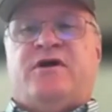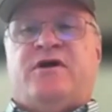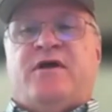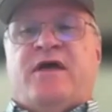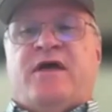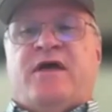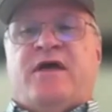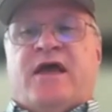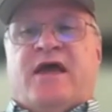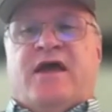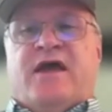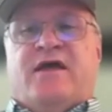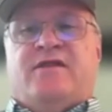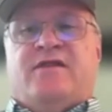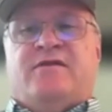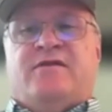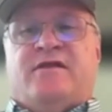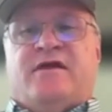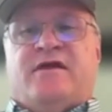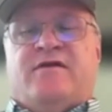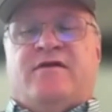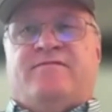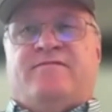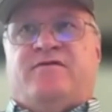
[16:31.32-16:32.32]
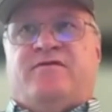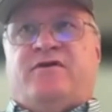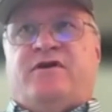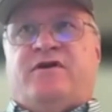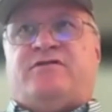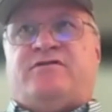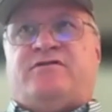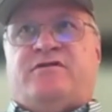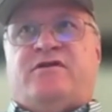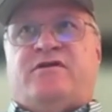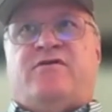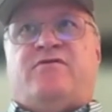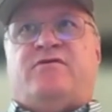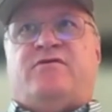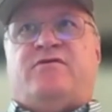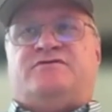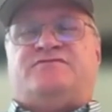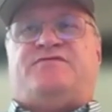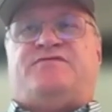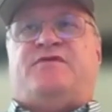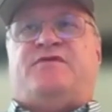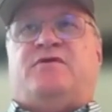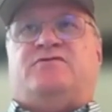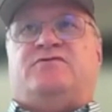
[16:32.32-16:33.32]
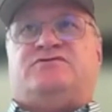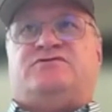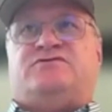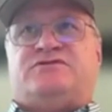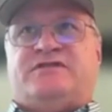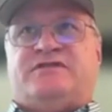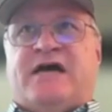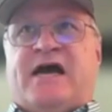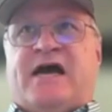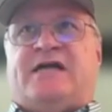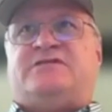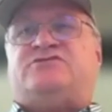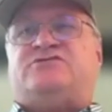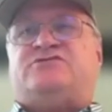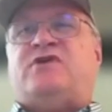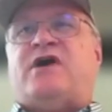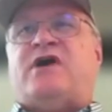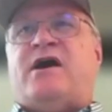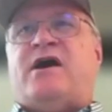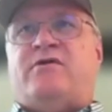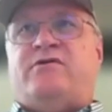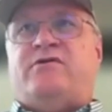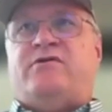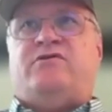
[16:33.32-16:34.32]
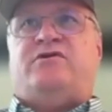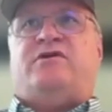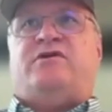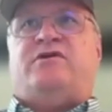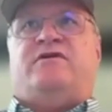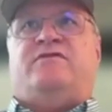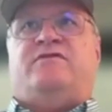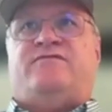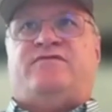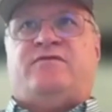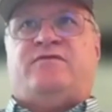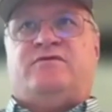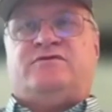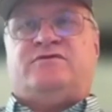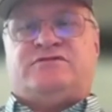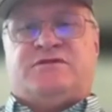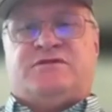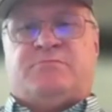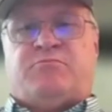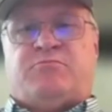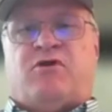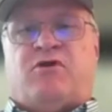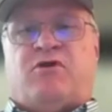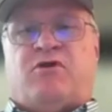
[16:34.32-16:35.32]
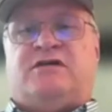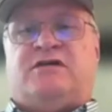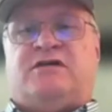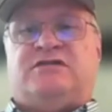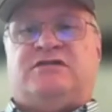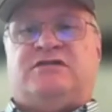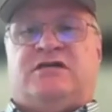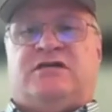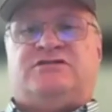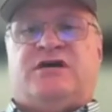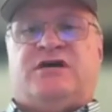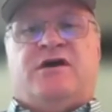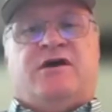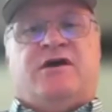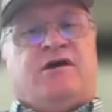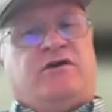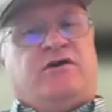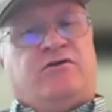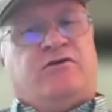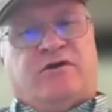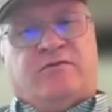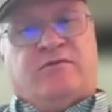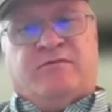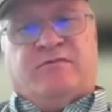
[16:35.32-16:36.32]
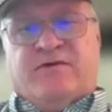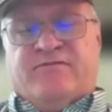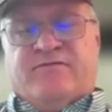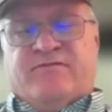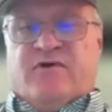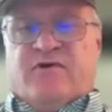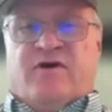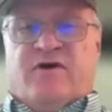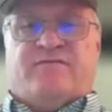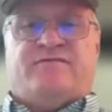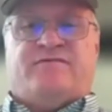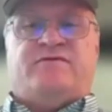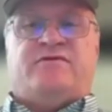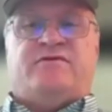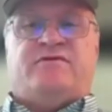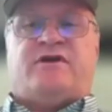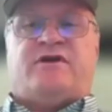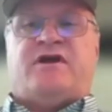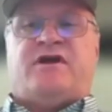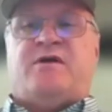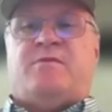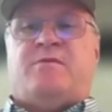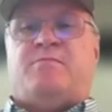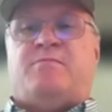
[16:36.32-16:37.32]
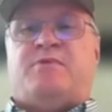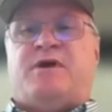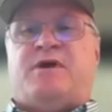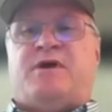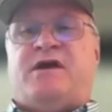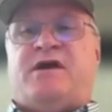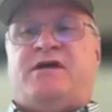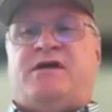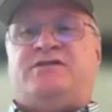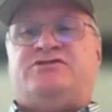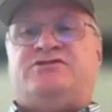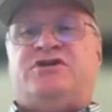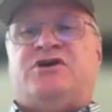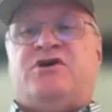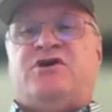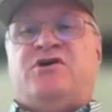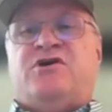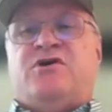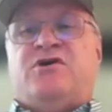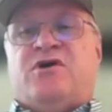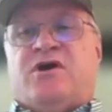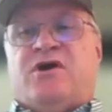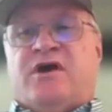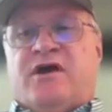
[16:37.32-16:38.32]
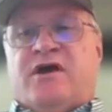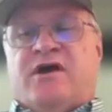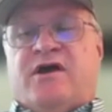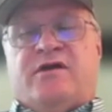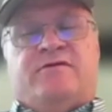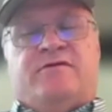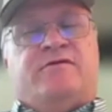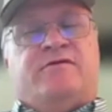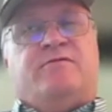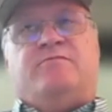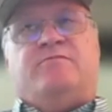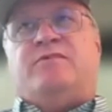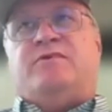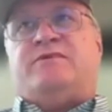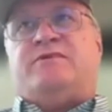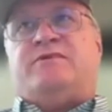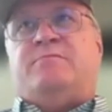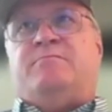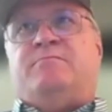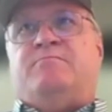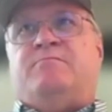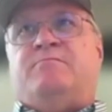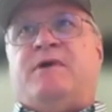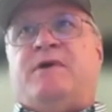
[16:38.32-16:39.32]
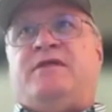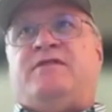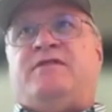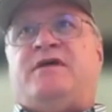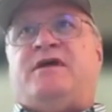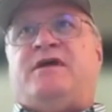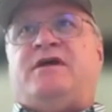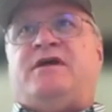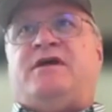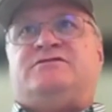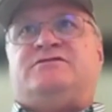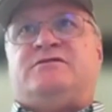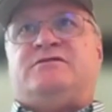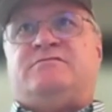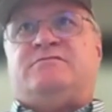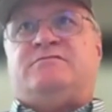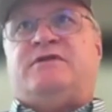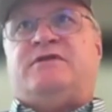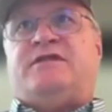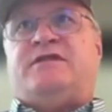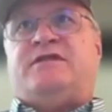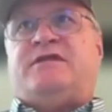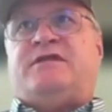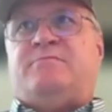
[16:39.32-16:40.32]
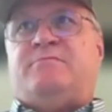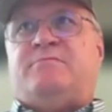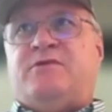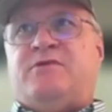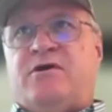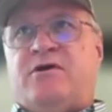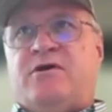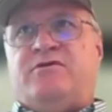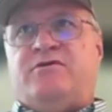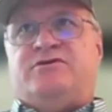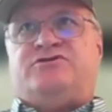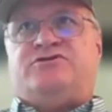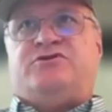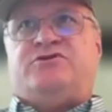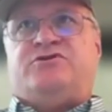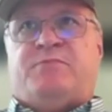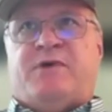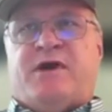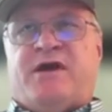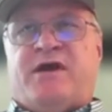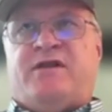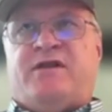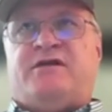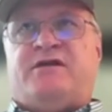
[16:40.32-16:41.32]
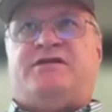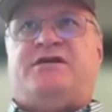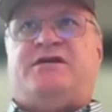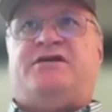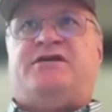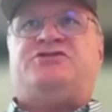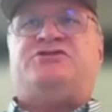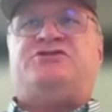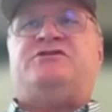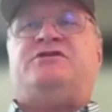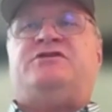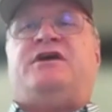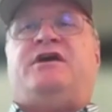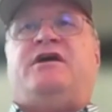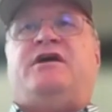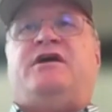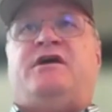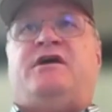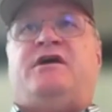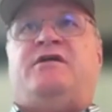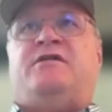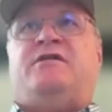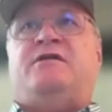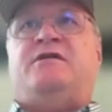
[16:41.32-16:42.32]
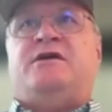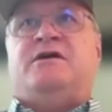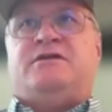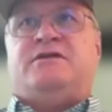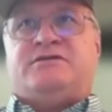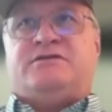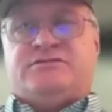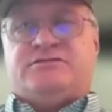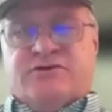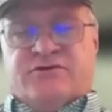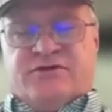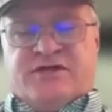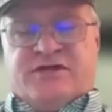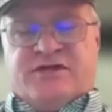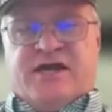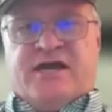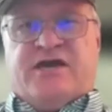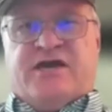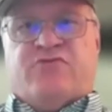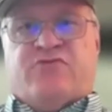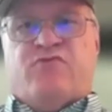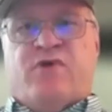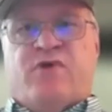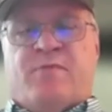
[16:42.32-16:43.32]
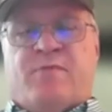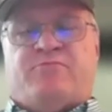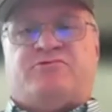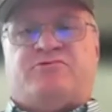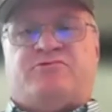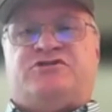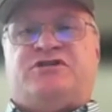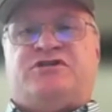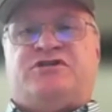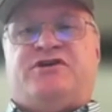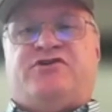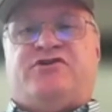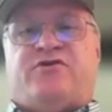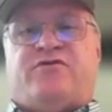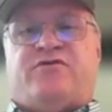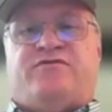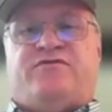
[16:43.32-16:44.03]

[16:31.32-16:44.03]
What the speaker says: And if you get to know those folks, that's how you can influence the process. You can be involved in their campaigns, but the main thing is to let them know that you're paying attention, and so that they can represent your